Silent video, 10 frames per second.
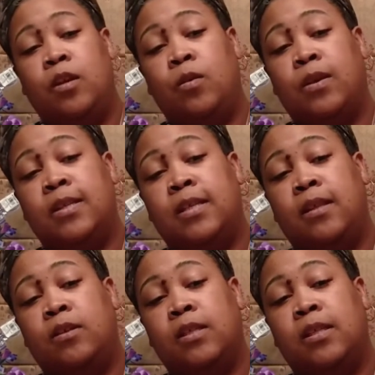You can see
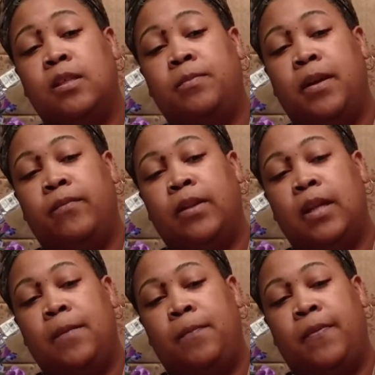there's a little bit of a
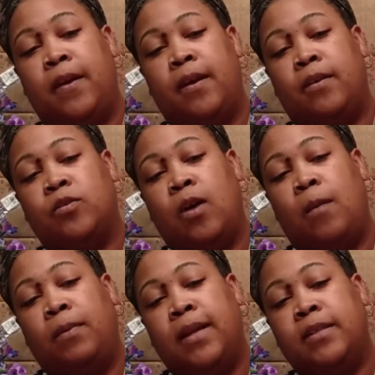lip there, so I'll
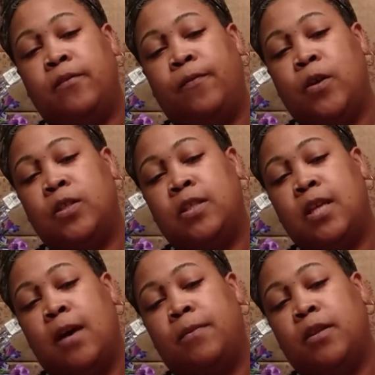place the first
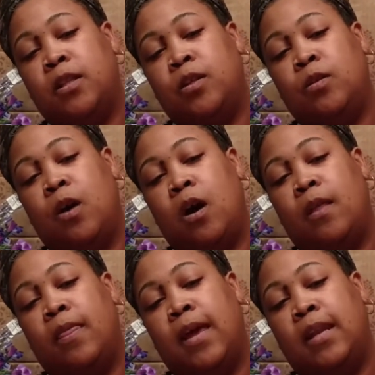dab of glue
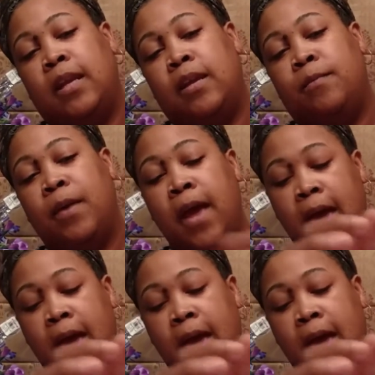on that lip